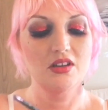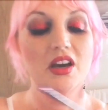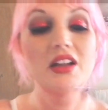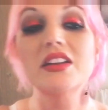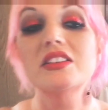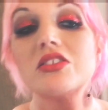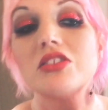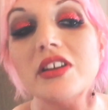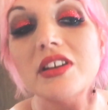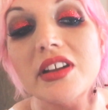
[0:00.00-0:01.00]
I like to
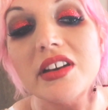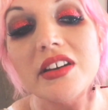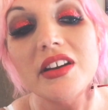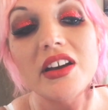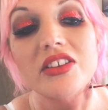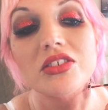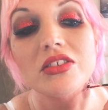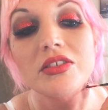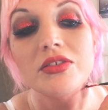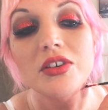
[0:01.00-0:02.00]
try to let it
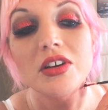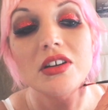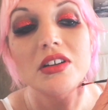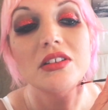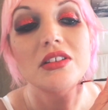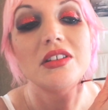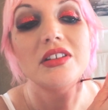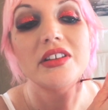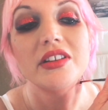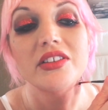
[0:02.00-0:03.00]
naturally fall
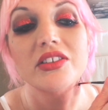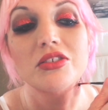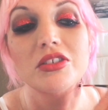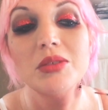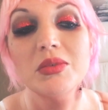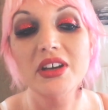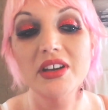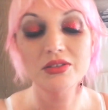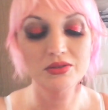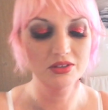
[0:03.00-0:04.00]
and stream
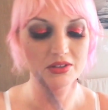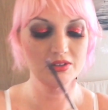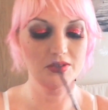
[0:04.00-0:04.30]
down.